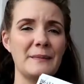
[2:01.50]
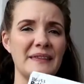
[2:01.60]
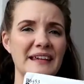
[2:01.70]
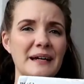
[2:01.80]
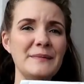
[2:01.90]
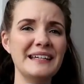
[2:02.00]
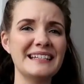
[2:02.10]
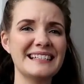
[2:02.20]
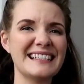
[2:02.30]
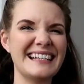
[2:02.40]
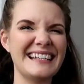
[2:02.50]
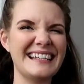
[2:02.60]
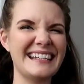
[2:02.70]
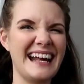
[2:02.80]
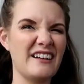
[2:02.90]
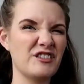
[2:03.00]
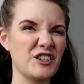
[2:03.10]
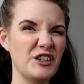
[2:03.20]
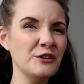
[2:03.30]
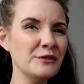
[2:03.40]
I'm, I think I made this in an
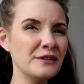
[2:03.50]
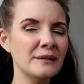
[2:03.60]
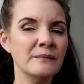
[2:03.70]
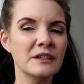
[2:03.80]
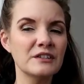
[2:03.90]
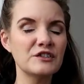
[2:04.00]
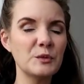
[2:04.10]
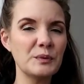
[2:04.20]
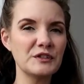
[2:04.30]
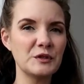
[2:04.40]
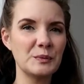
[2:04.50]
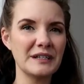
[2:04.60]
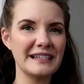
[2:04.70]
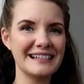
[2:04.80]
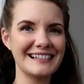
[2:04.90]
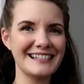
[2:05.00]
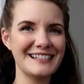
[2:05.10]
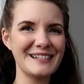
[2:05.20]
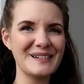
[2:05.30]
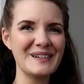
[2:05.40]
afternoon. Super, super easy to
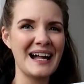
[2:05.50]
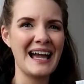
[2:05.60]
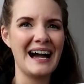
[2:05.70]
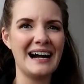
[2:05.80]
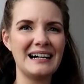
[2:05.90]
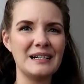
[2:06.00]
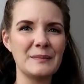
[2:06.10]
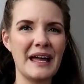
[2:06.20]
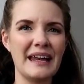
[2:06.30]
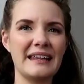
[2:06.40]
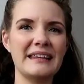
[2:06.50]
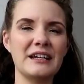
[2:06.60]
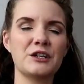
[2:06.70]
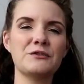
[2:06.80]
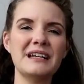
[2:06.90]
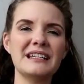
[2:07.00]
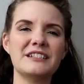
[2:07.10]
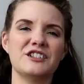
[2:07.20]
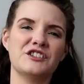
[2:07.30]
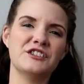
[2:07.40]
do, um, and I think a great
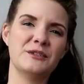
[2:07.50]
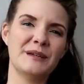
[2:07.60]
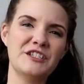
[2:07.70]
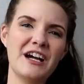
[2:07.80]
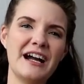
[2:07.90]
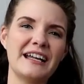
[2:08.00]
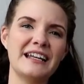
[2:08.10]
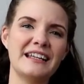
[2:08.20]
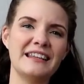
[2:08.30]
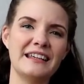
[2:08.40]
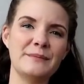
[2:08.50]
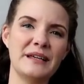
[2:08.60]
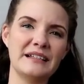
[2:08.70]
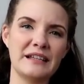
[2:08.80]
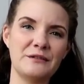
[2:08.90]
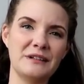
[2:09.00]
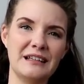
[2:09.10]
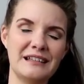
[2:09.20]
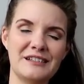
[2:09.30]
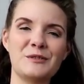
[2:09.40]
addition to my jacket. I think it makes a
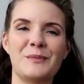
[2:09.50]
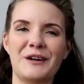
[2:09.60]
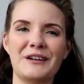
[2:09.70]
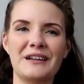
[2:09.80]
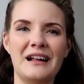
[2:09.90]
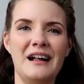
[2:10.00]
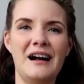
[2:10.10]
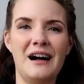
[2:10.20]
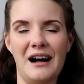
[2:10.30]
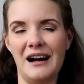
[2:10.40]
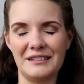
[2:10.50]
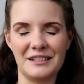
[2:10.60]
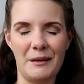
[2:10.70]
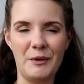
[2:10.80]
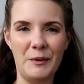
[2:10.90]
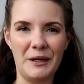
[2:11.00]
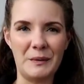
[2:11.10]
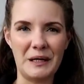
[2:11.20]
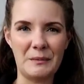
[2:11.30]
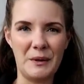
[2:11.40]
really smart uh, ensemble when I
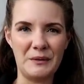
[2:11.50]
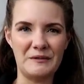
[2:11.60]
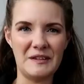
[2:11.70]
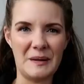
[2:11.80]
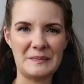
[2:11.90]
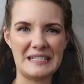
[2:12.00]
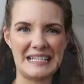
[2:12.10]
wear both of them